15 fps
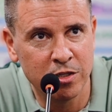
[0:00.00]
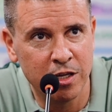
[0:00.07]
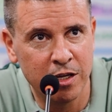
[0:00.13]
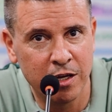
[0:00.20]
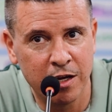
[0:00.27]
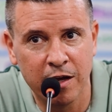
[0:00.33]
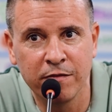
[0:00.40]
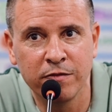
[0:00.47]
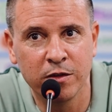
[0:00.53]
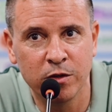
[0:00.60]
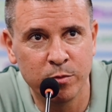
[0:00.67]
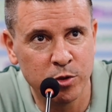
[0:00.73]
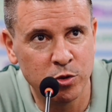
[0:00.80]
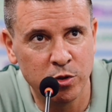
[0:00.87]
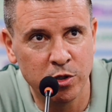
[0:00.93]
They have an
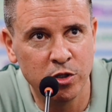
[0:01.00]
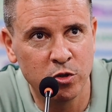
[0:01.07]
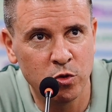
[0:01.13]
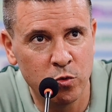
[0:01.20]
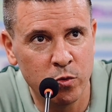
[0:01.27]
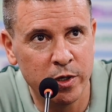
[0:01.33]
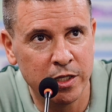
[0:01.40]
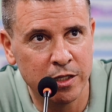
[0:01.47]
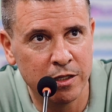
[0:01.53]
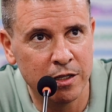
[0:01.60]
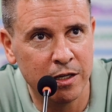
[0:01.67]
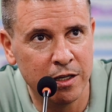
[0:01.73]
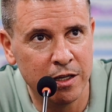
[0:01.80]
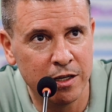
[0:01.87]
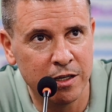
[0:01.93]
opportunity to win
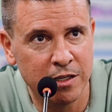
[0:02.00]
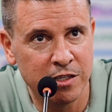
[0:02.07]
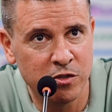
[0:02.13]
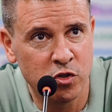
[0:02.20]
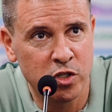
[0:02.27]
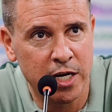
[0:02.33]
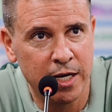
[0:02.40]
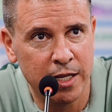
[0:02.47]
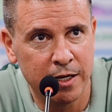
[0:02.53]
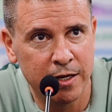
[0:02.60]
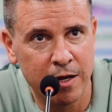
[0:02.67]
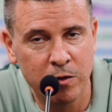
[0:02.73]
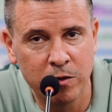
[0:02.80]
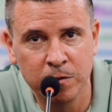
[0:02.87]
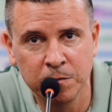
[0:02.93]
the league in Australia
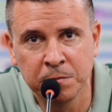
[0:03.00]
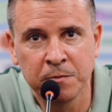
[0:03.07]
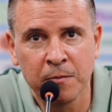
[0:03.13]
now.